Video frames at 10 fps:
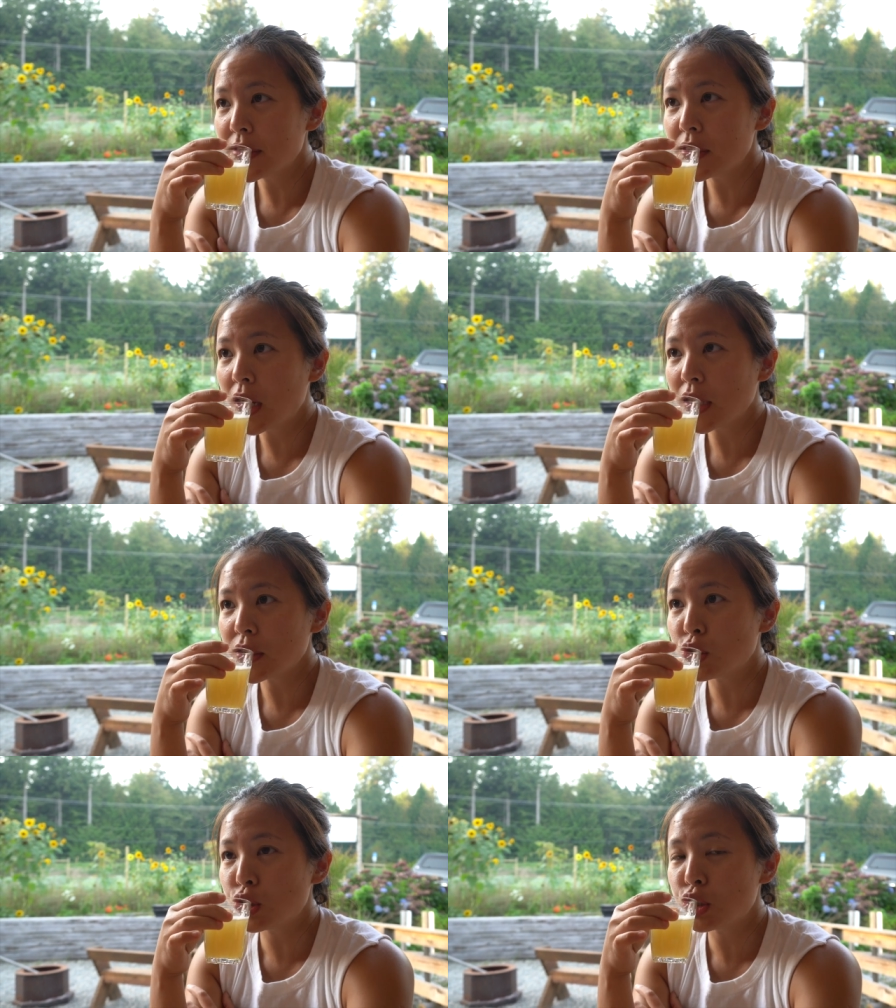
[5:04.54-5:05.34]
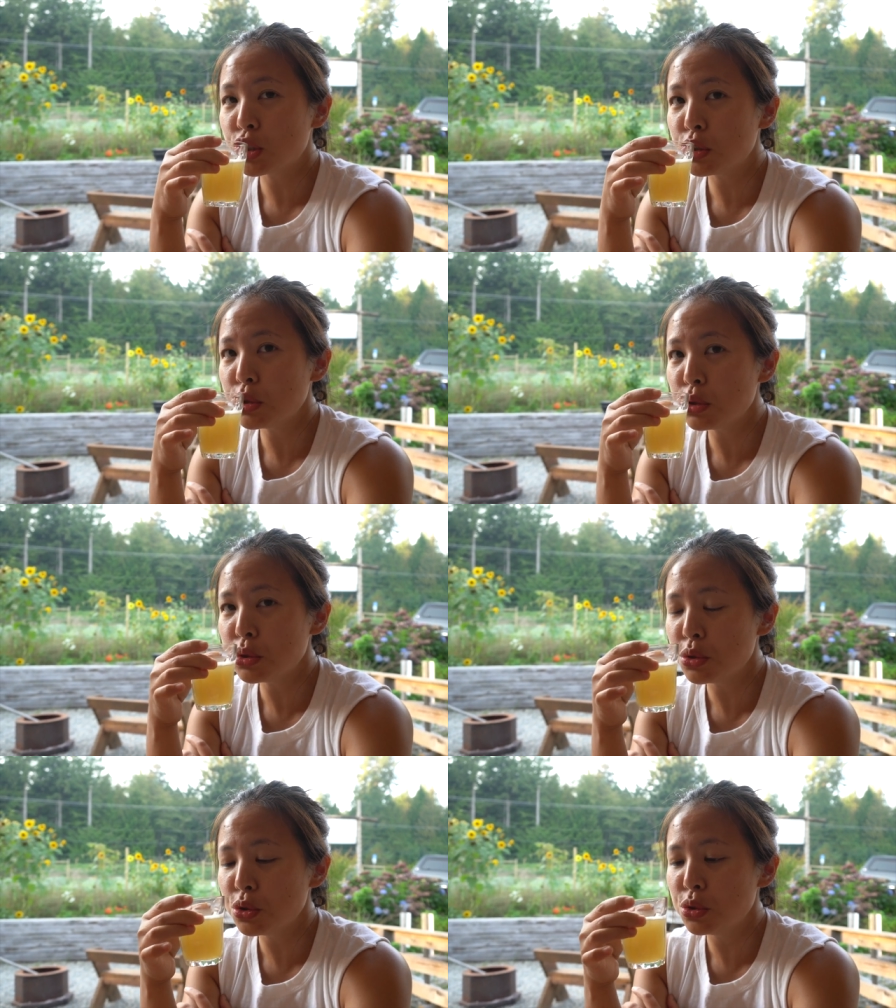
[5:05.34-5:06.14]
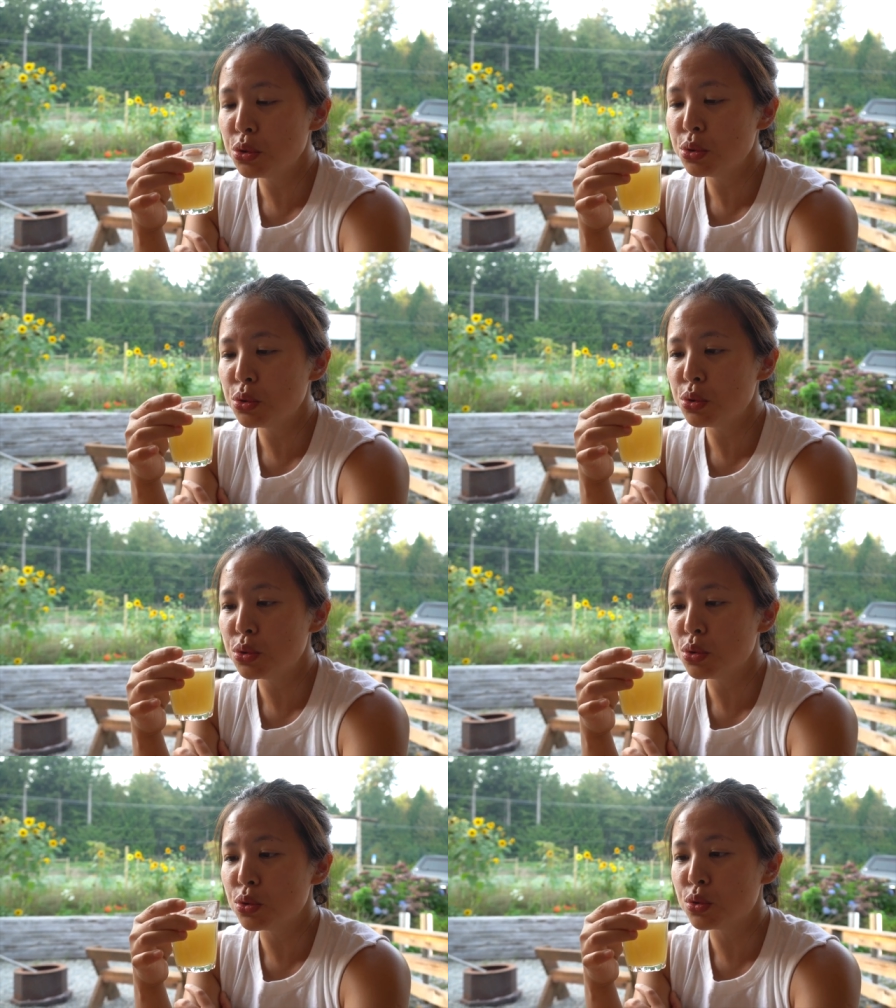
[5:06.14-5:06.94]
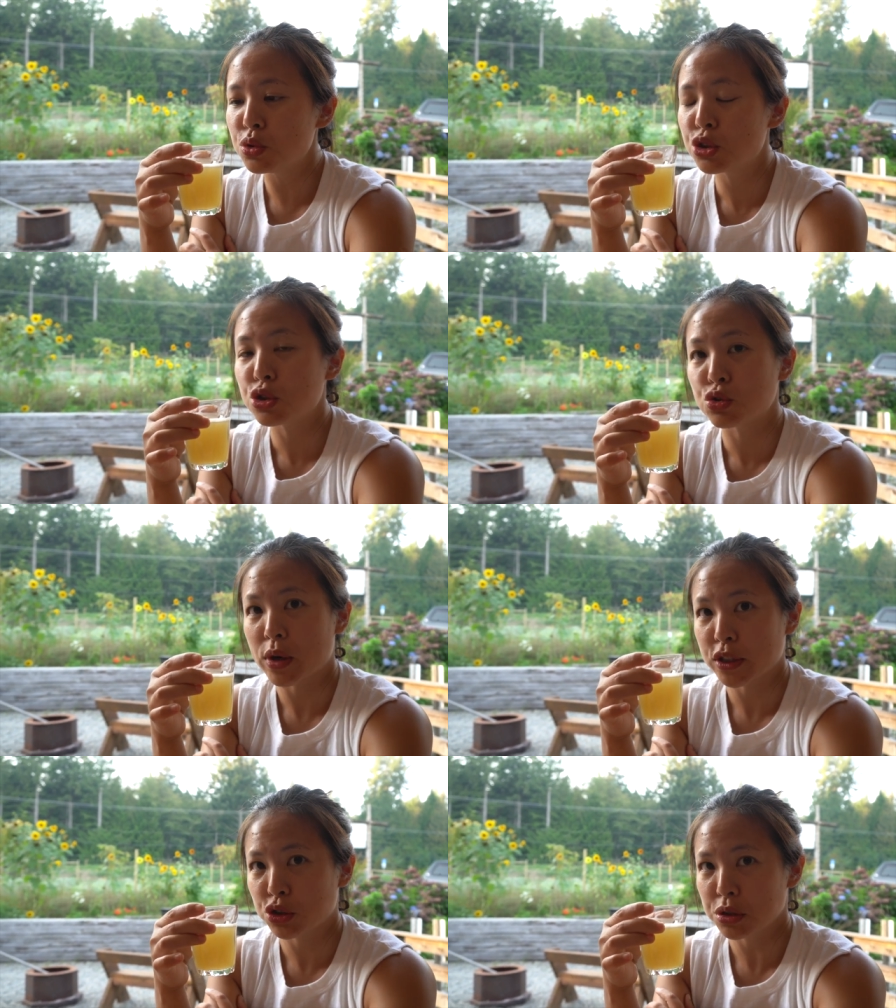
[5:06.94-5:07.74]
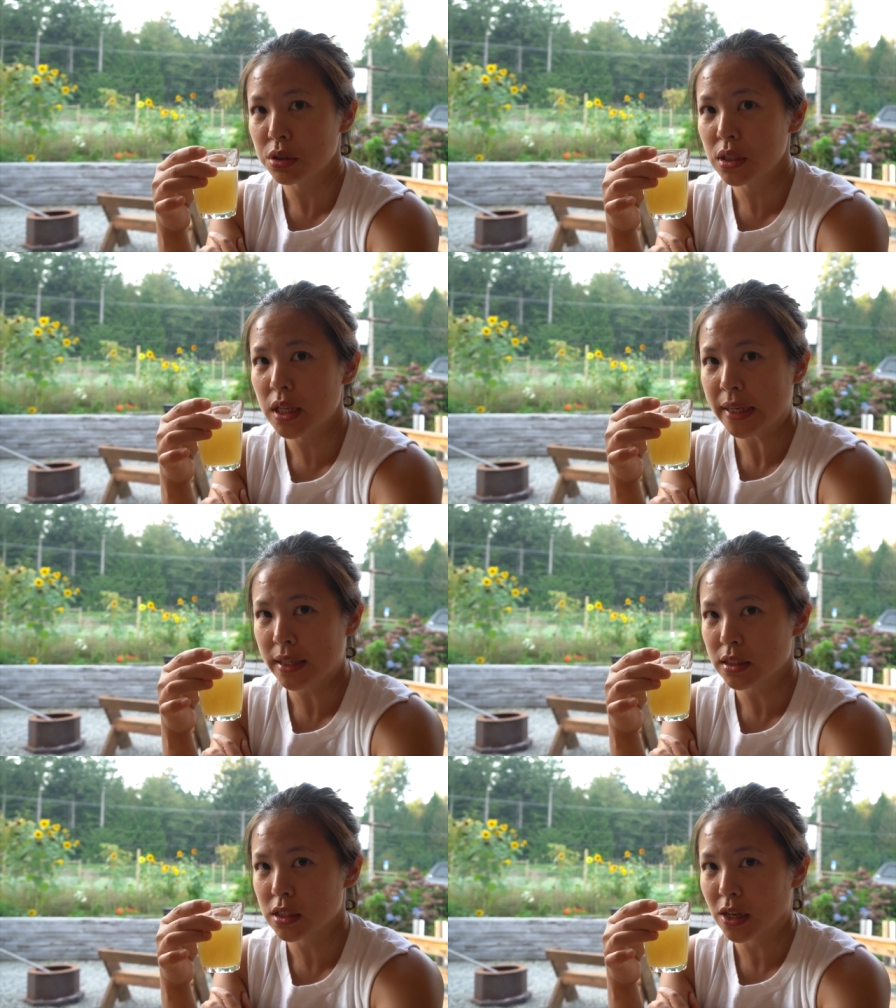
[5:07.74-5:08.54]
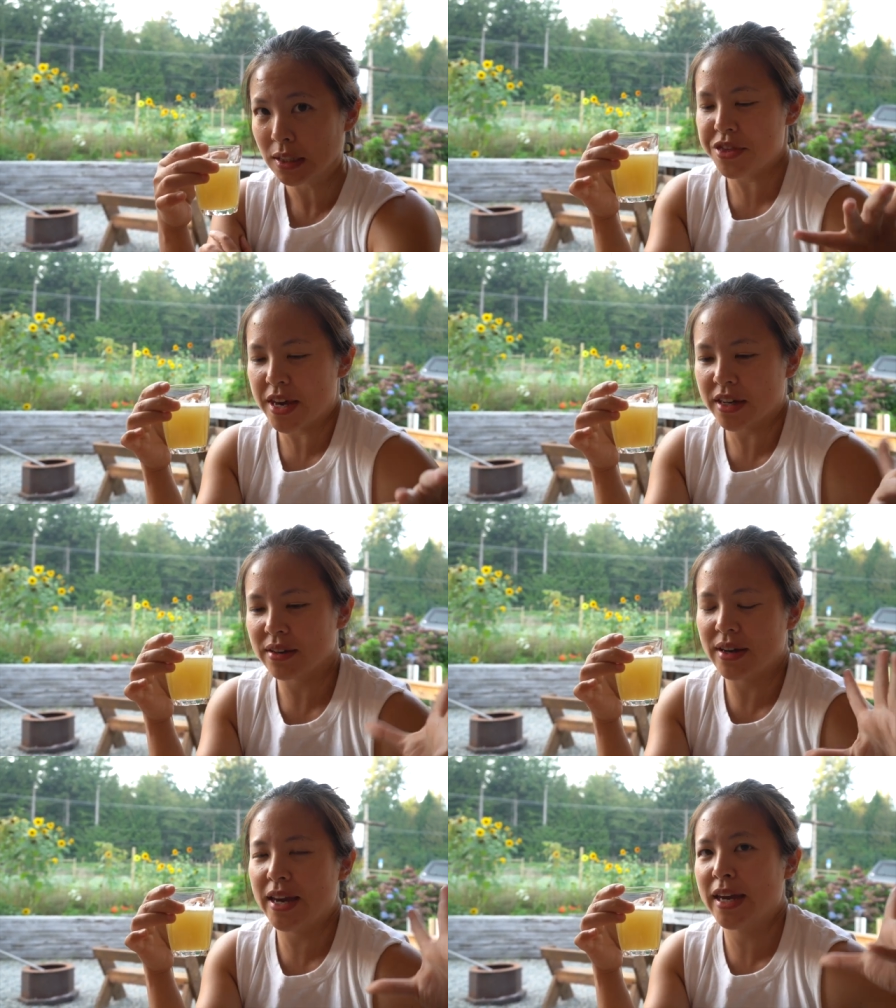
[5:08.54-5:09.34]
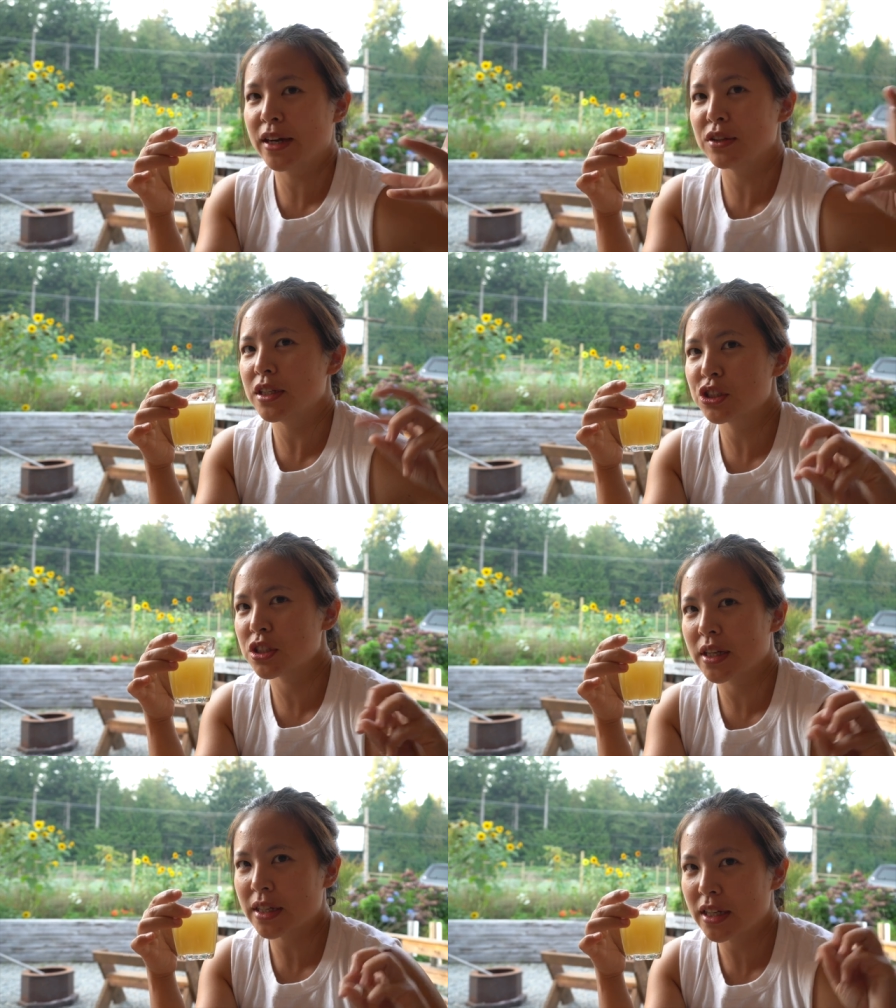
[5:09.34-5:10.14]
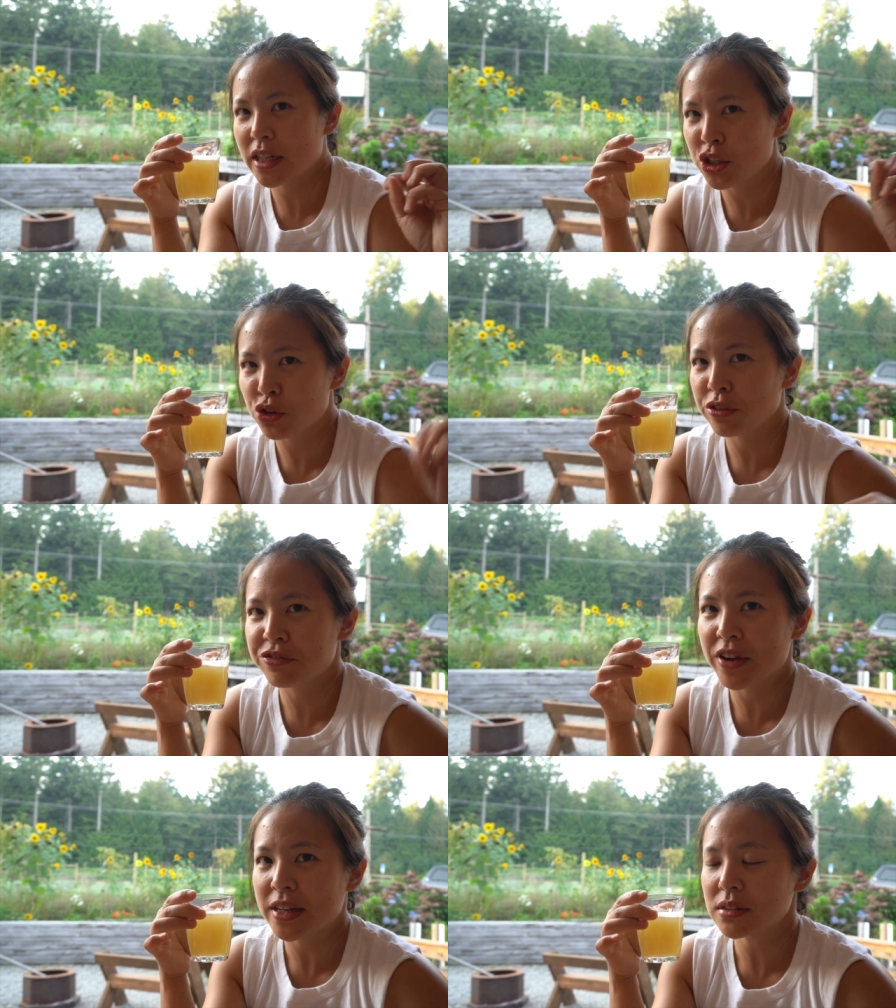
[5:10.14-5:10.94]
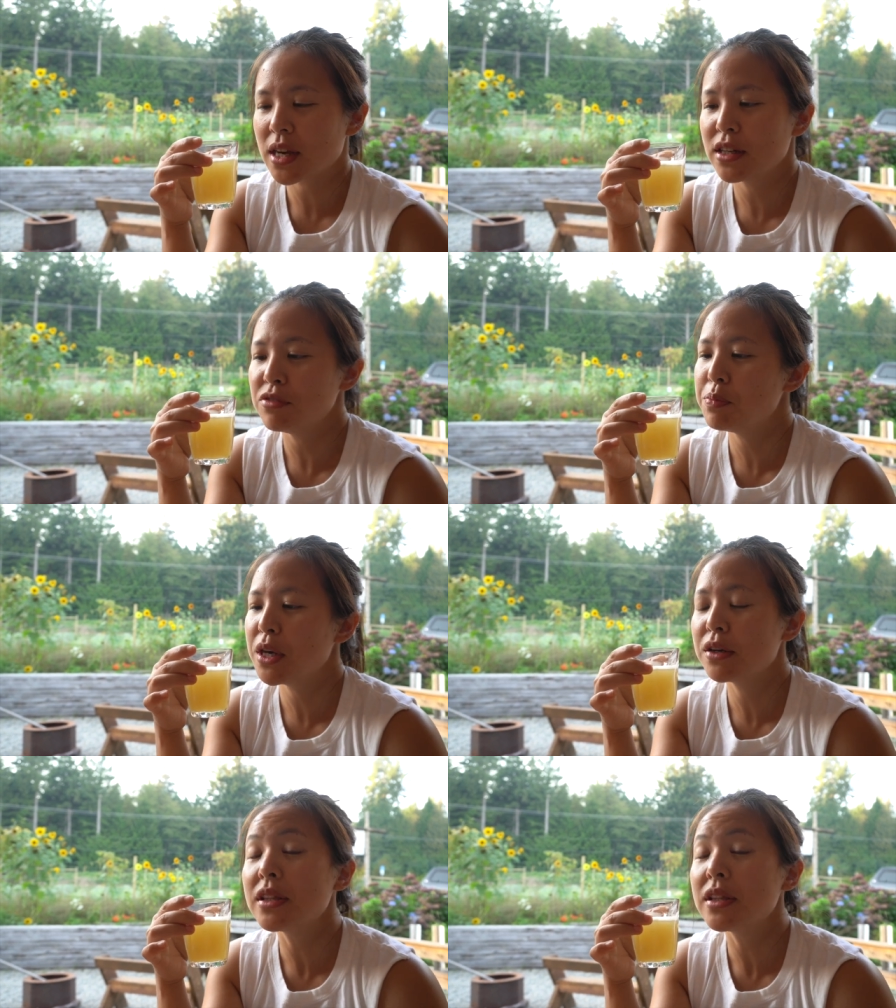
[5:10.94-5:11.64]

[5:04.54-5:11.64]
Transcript: It's not too structured, like it's not thick, aleish, like in your face kind of beer.